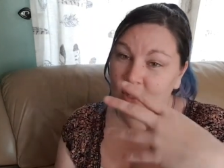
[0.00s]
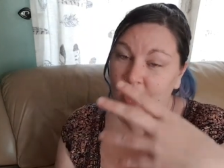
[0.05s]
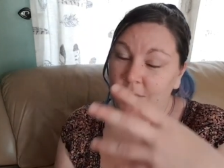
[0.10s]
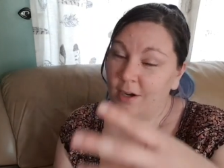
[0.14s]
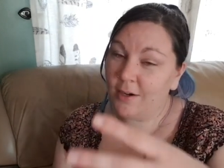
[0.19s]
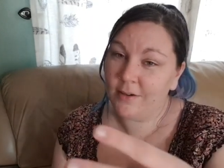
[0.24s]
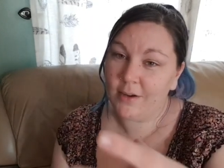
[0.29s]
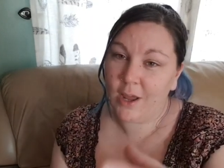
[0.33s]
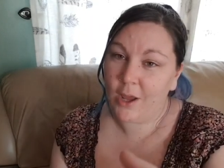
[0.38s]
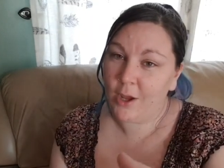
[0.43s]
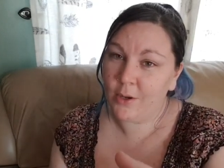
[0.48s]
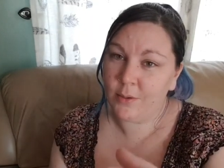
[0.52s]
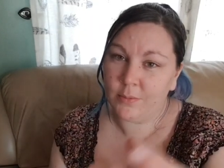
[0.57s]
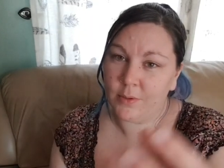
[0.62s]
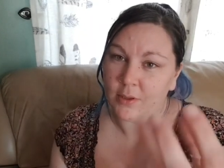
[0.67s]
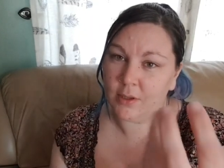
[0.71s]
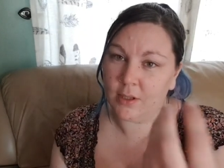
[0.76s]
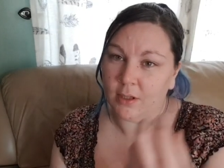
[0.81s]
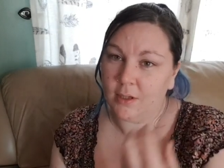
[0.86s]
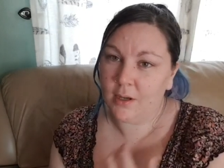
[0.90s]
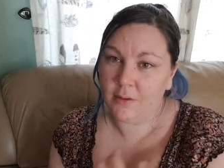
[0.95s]
try and hope
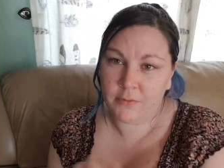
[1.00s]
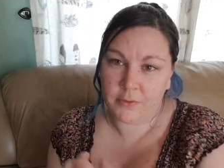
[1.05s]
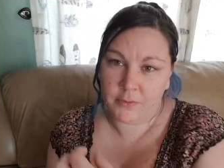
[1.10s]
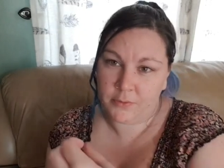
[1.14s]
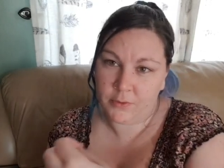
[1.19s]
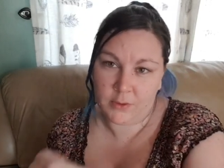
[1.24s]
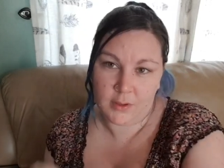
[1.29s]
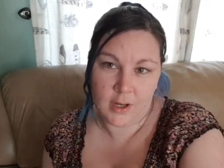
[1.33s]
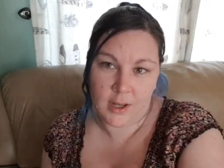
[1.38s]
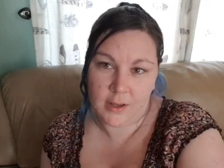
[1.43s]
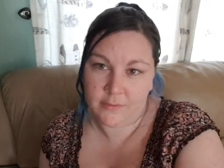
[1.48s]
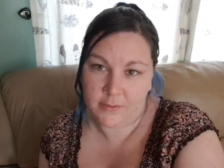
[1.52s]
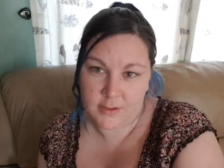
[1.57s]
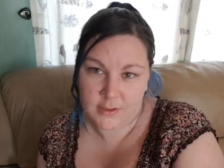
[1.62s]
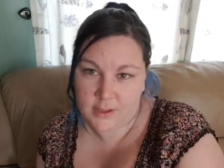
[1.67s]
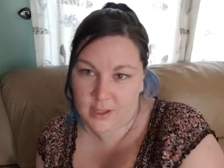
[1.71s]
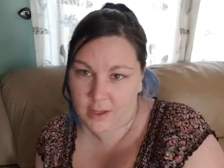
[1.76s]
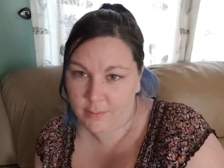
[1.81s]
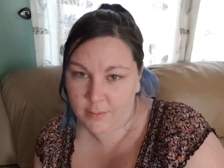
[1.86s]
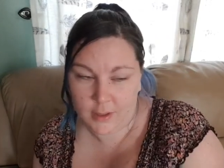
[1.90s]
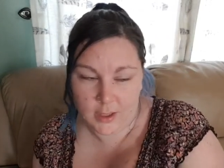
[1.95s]
that the love of your life
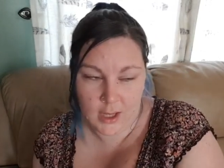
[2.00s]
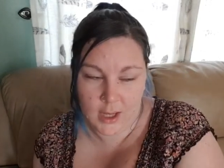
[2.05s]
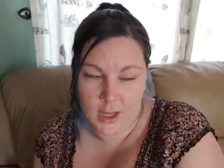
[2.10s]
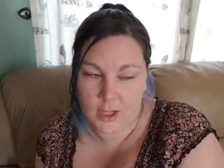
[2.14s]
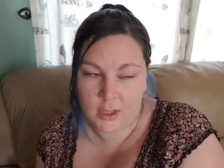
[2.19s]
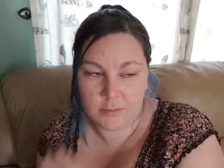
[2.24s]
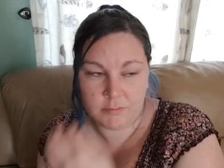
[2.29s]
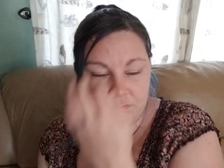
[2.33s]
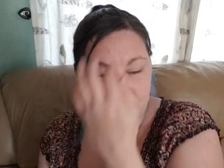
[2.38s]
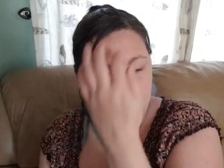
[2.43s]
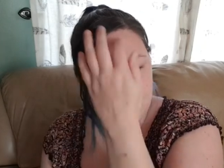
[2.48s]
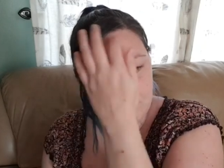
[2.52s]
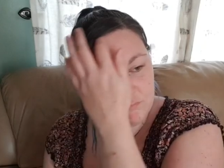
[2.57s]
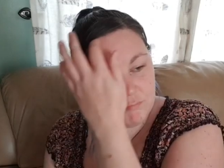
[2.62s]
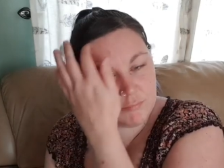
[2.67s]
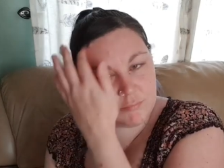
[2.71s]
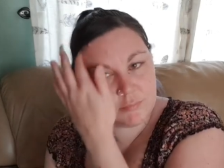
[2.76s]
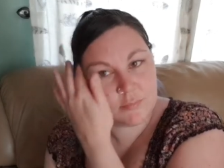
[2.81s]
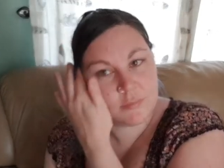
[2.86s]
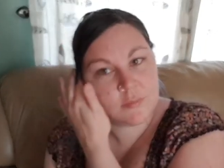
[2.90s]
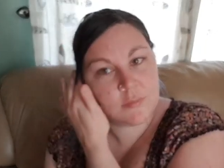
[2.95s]
is coming in.
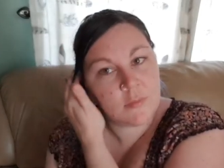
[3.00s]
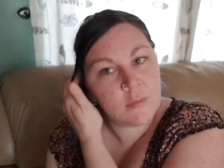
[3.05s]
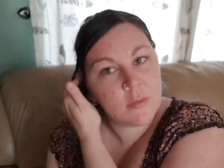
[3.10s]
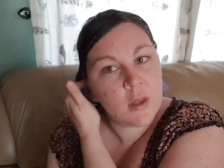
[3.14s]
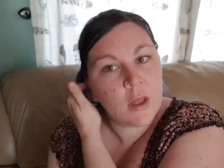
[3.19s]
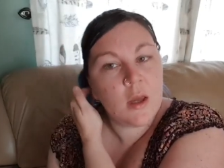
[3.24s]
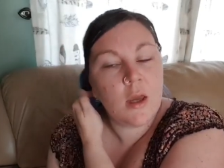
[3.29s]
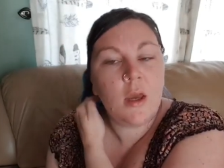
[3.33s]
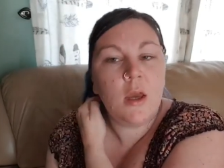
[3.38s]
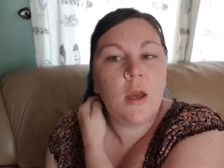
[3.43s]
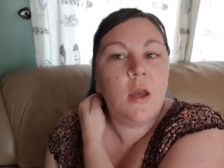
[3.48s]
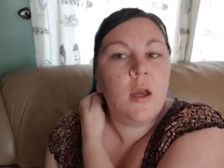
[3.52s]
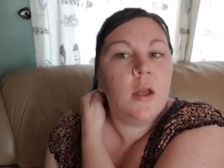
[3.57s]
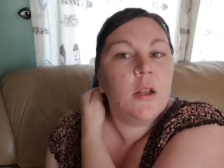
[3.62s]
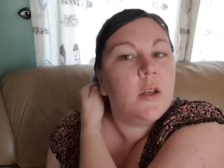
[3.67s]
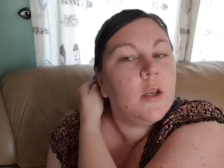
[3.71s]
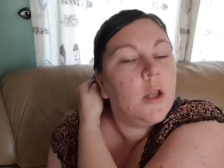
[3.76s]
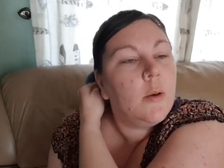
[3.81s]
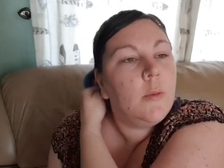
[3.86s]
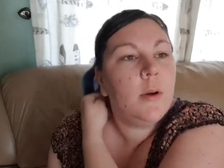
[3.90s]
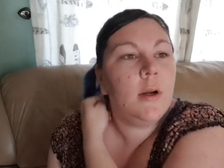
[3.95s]

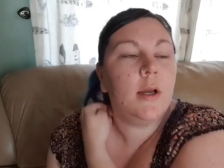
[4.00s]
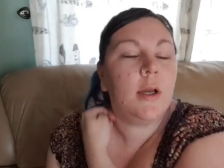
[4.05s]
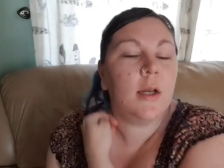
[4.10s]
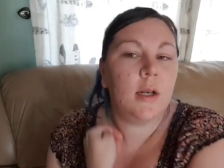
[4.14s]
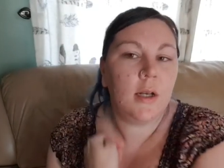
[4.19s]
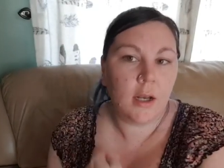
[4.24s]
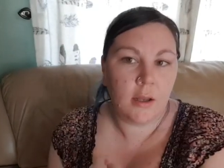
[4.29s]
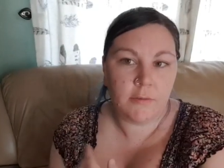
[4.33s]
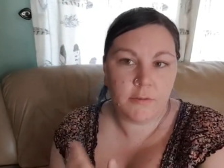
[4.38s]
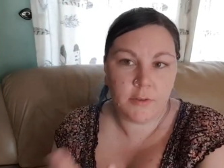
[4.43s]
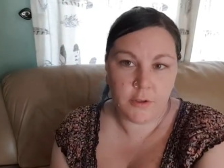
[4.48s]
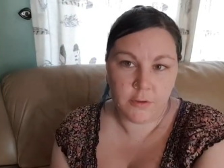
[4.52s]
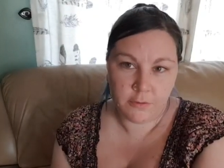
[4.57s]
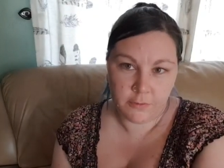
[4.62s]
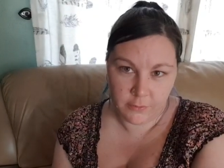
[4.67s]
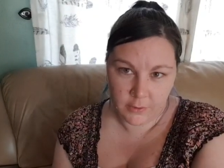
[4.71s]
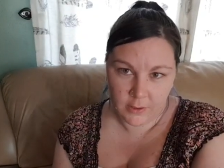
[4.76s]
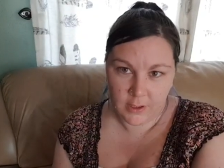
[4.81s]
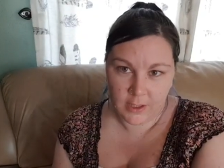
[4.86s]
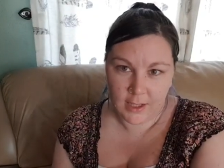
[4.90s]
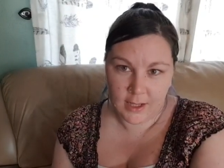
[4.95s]
No one can love you
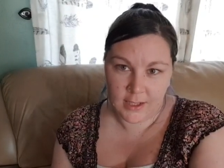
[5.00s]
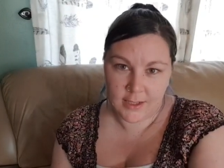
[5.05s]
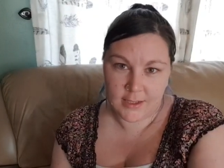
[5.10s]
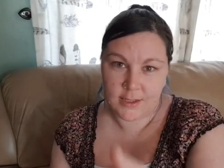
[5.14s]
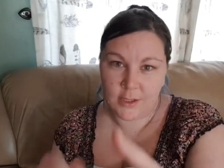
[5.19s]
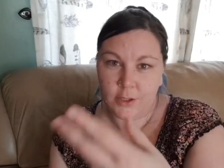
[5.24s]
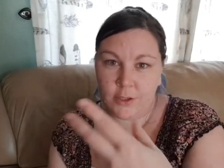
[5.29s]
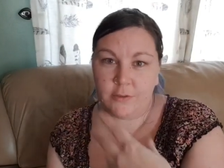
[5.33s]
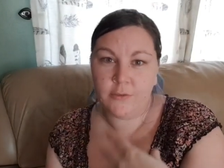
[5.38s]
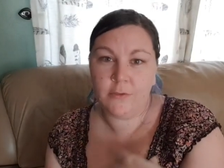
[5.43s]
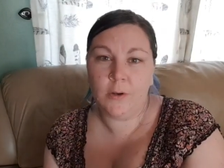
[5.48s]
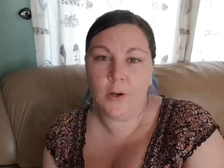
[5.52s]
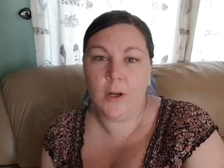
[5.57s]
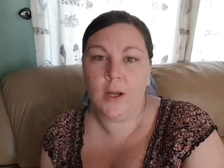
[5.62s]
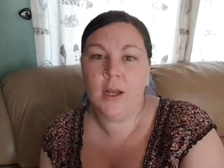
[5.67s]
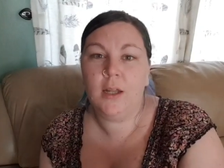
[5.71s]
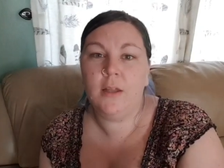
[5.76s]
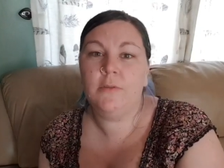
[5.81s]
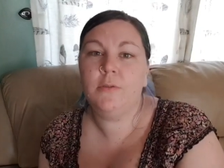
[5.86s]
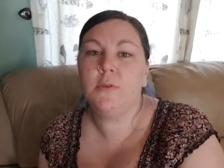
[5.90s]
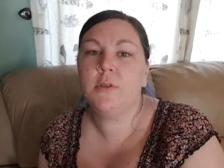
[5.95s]
fully until you
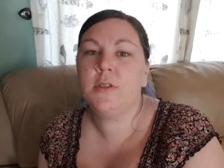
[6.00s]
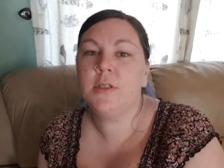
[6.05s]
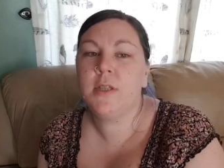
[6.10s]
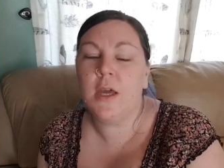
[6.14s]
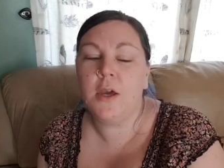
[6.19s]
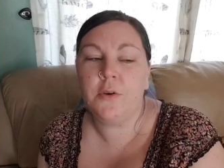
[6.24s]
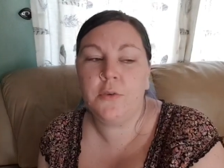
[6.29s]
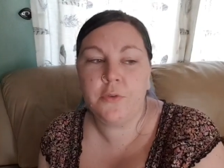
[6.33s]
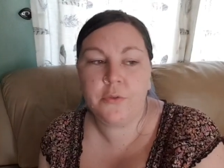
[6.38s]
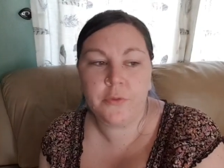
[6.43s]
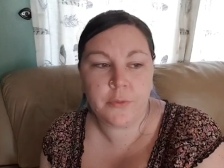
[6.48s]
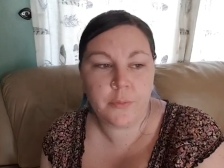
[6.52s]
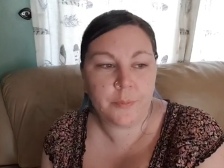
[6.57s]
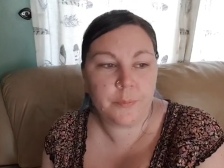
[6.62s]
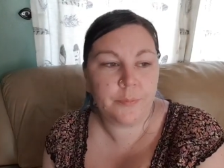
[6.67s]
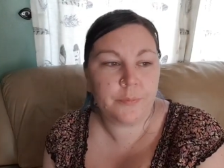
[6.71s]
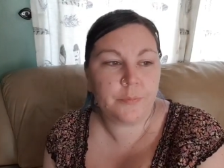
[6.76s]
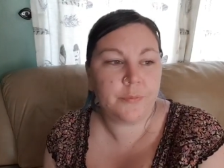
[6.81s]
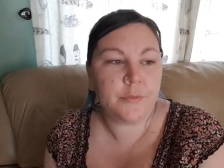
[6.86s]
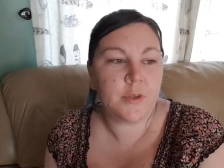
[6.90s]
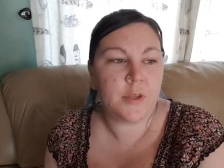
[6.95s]
fully love yourself.
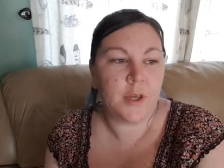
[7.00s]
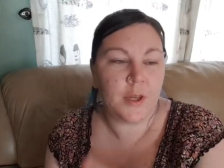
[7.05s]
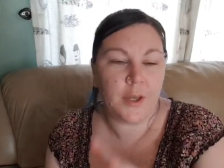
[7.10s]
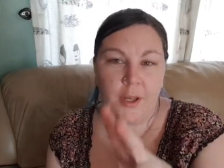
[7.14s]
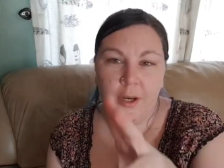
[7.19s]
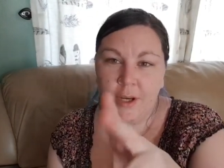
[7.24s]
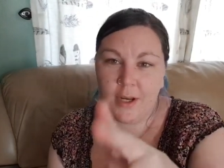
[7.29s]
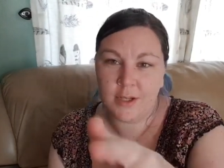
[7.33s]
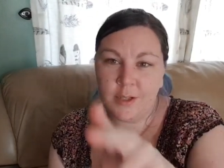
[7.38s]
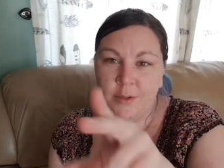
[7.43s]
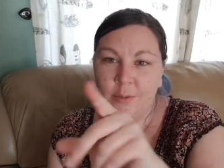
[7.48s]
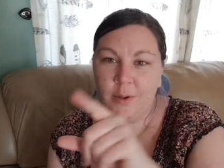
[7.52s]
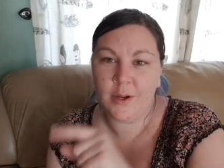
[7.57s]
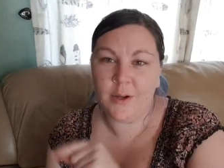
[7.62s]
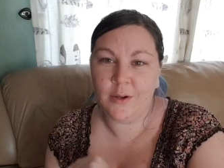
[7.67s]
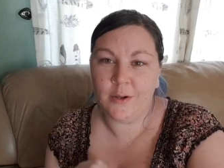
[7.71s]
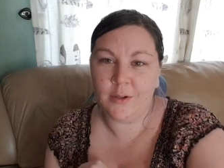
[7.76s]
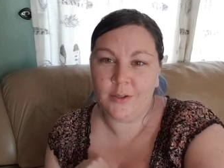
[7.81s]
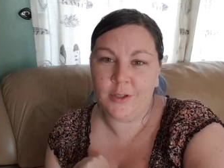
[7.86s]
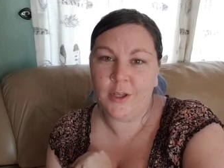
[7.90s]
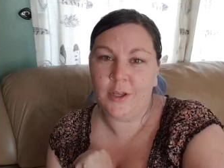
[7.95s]
So you need to
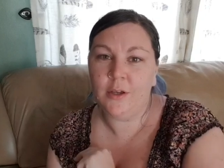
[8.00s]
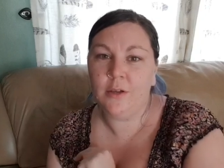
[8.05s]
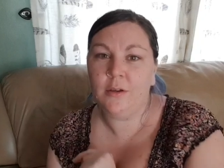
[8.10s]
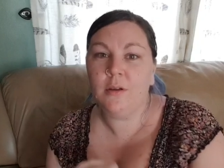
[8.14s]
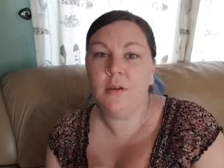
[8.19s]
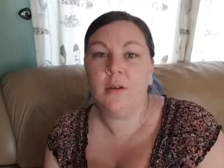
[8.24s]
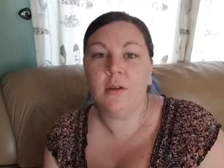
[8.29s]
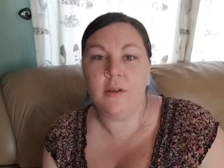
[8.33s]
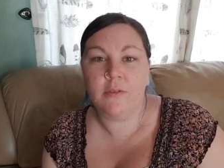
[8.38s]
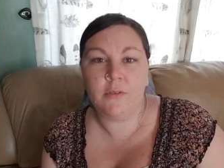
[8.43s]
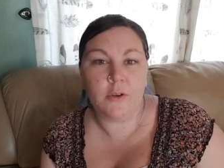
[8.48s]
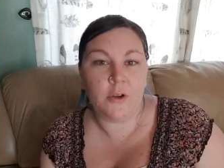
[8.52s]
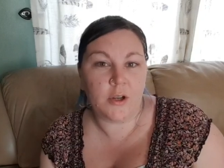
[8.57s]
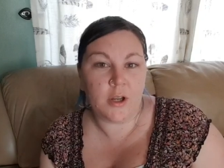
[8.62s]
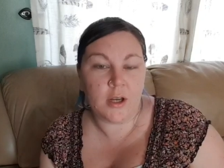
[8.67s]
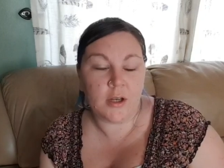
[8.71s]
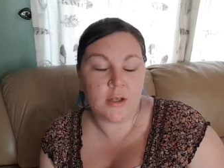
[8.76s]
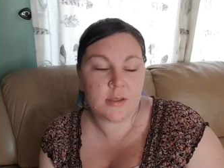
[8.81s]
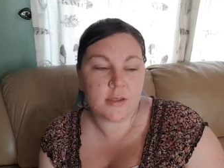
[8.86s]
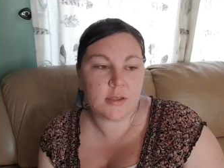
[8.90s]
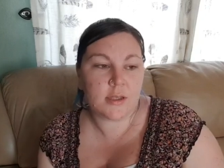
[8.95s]
work on you if you're a
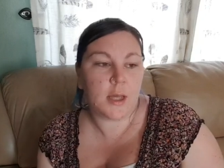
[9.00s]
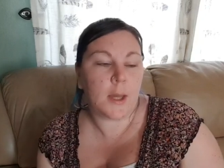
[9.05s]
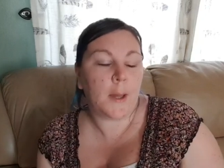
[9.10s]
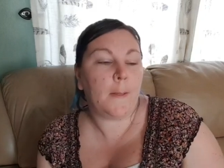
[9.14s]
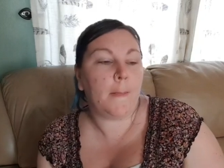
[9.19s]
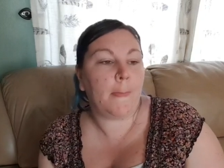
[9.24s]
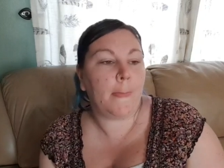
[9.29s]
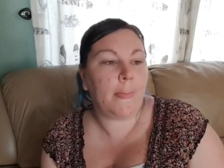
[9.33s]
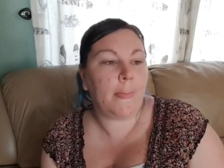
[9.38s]
youngster.